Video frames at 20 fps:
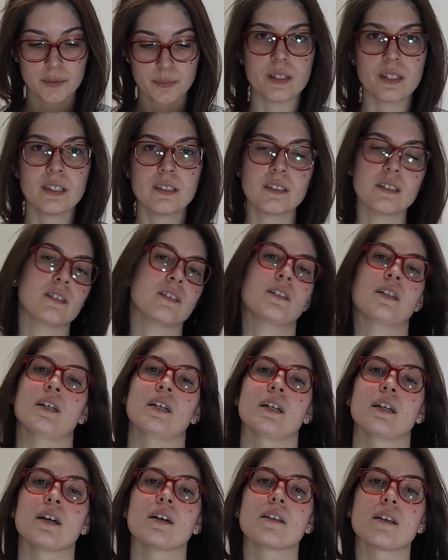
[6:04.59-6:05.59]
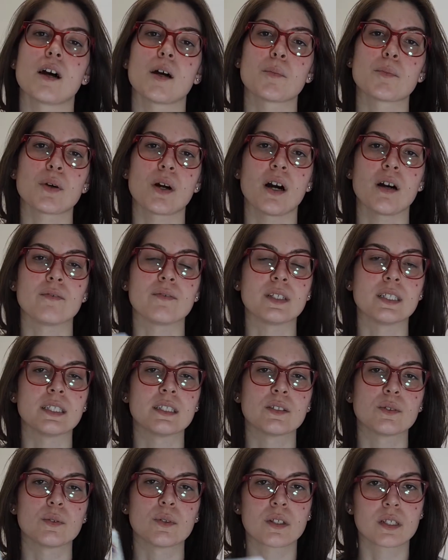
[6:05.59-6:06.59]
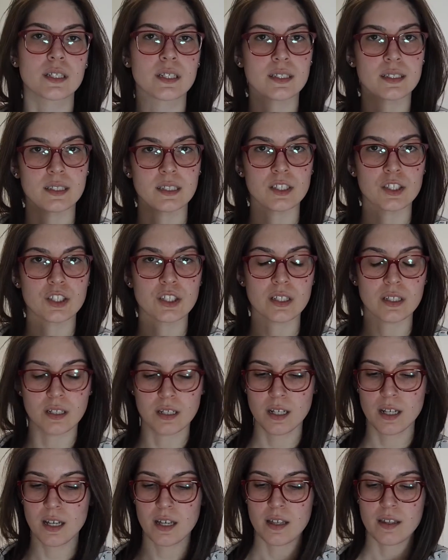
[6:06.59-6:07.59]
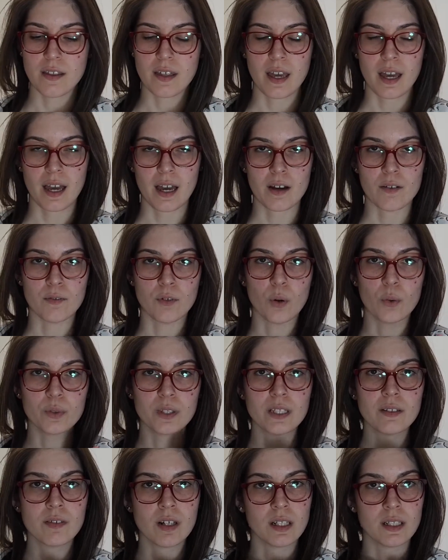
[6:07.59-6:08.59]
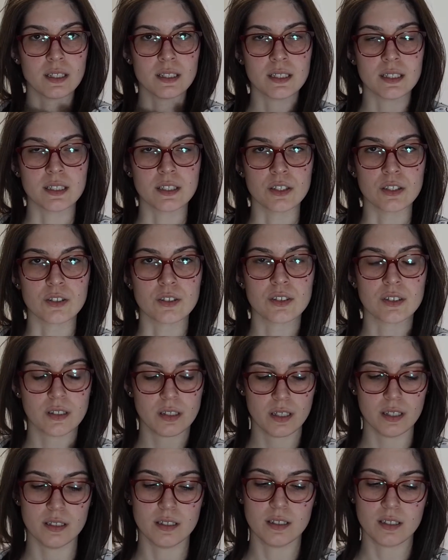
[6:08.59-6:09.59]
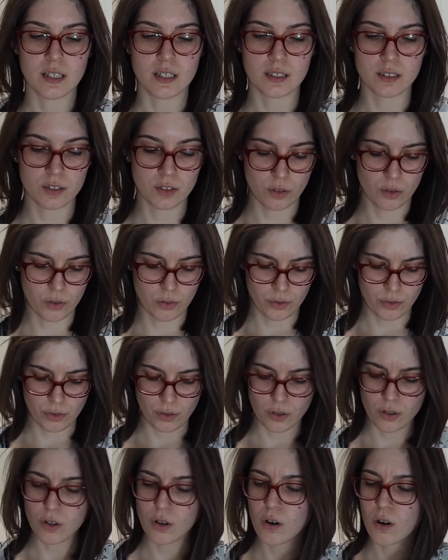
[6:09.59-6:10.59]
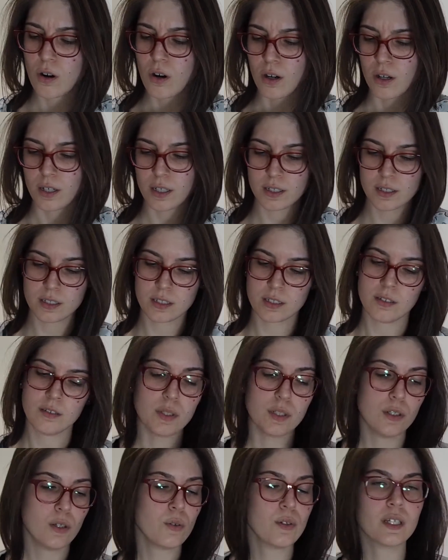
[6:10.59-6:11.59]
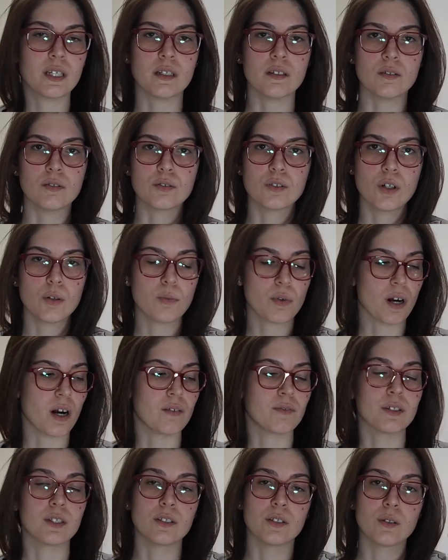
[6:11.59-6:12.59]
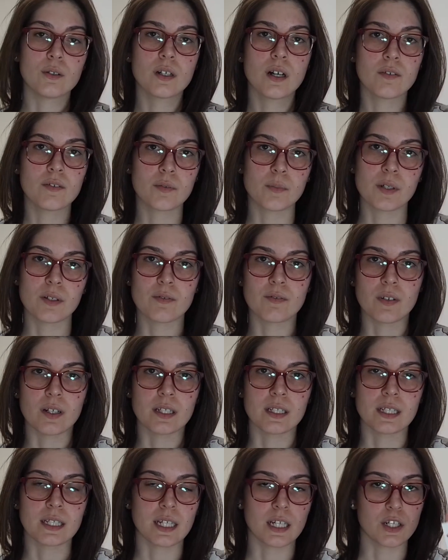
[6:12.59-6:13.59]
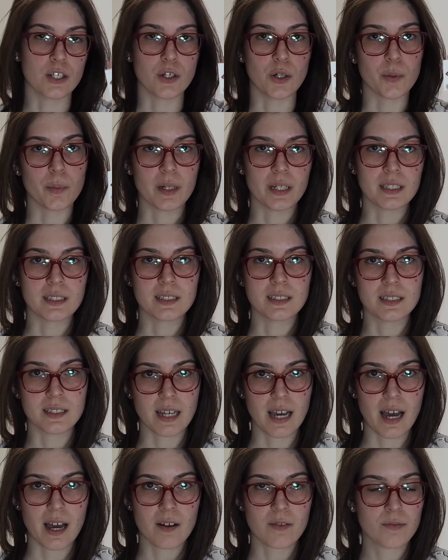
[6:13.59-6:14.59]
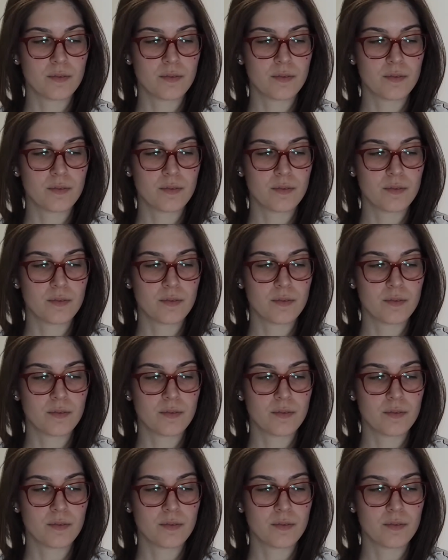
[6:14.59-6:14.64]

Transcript: This is a non-profit organization. They have only volunteers. It says on their card, no kill, no profit, no government funding, and no paid staff.